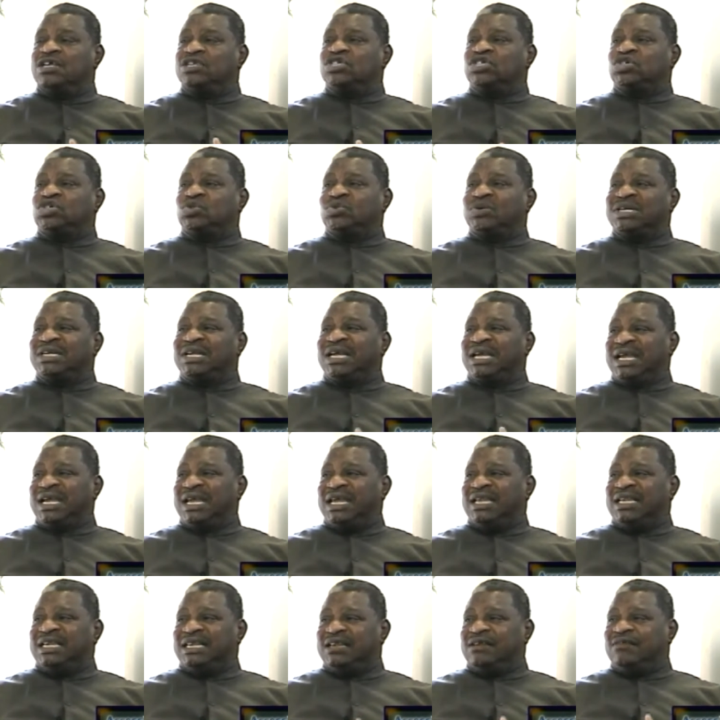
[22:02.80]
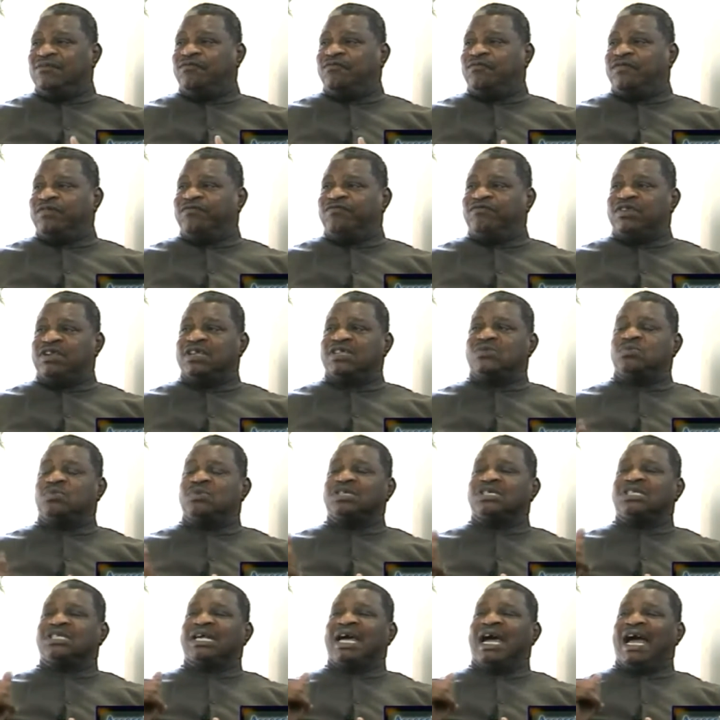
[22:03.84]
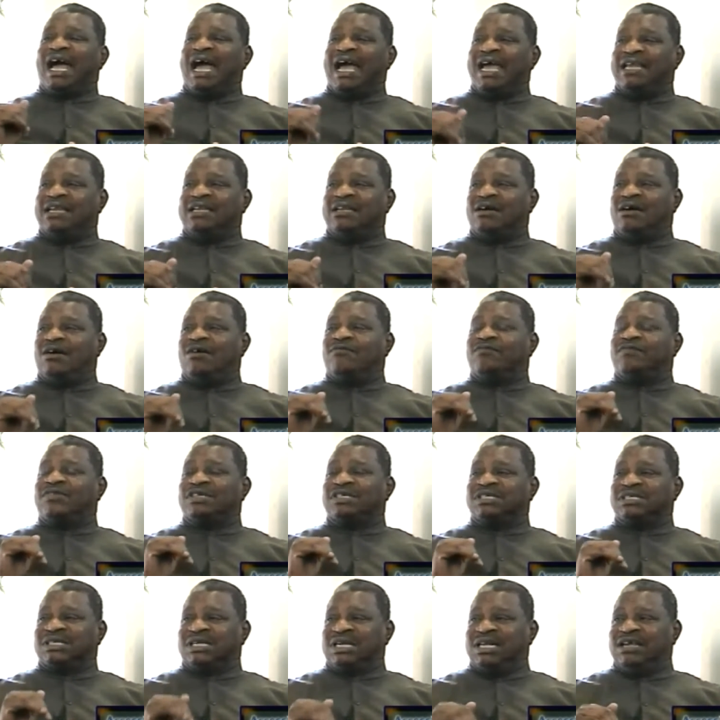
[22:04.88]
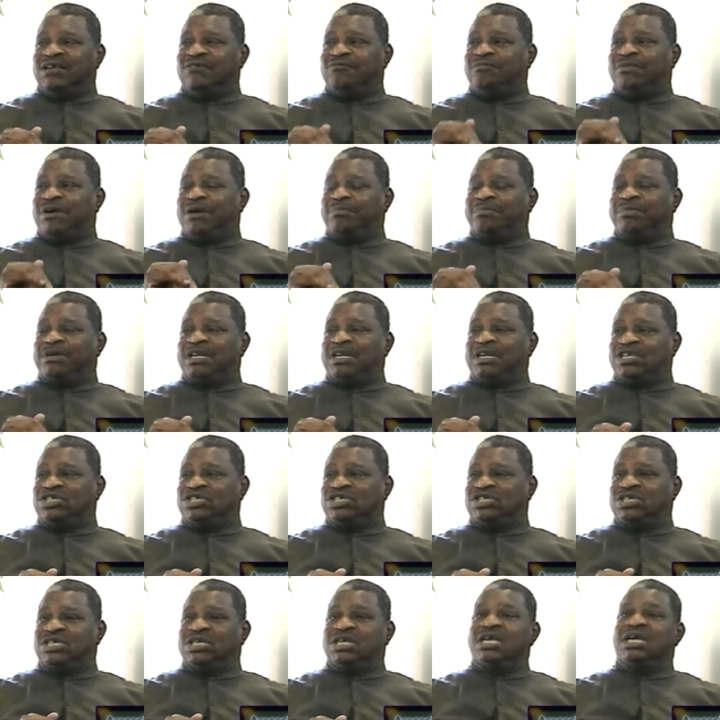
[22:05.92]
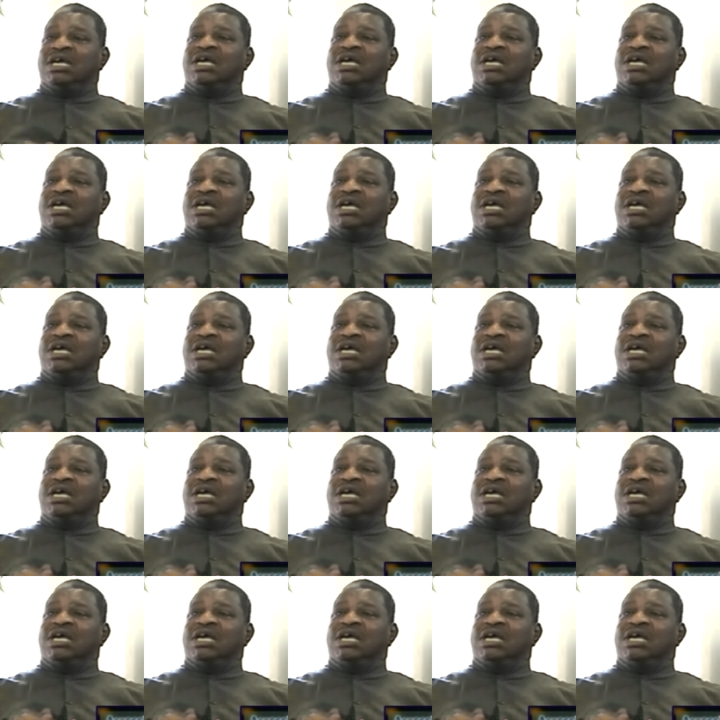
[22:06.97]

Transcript: during the 1850s was the height of the slave population.